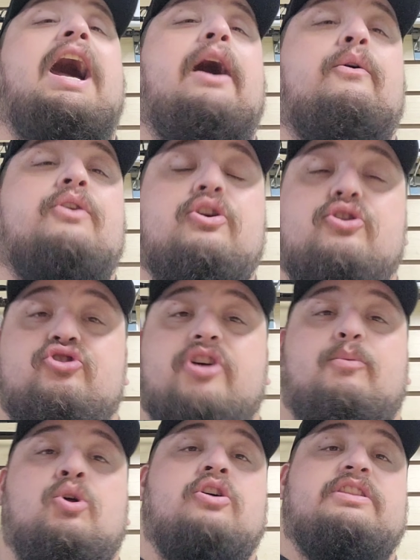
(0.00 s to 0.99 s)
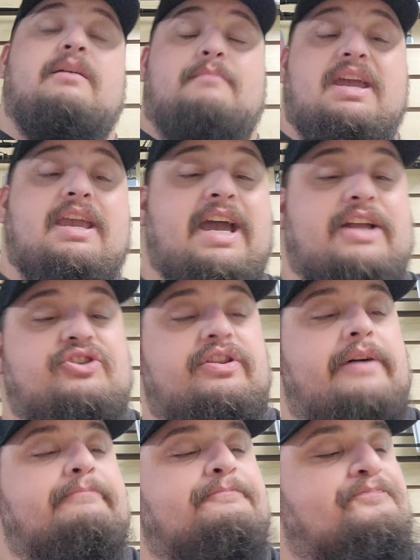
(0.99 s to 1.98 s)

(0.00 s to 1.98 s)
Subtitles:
out treble hook that may catch them.